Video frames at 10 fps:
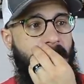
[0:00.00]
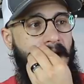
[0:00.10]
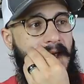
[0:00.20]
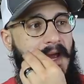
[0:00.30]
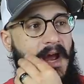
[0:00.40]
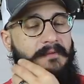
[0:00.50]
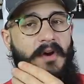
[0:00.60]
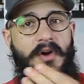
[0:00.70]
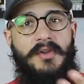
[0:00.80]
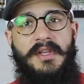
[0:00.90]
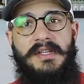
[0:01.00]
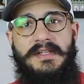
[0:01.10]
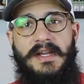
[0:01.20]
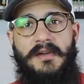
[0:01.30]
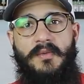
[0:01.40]
I, I've heard that the
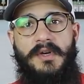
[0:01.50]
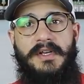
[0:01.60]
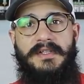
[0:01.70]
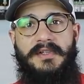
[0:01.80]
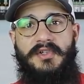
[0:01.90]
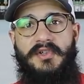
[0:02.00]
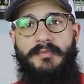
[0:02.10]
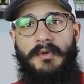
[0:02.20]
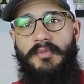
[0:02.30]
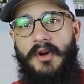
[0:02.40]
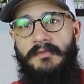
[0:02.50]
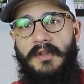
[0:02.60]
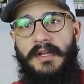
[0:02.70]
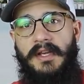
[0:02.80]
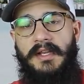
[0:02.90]
sandalwood isn't super
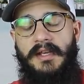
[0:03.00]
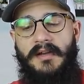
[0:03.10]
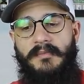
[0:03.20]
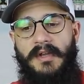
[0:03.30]
prevalent in there,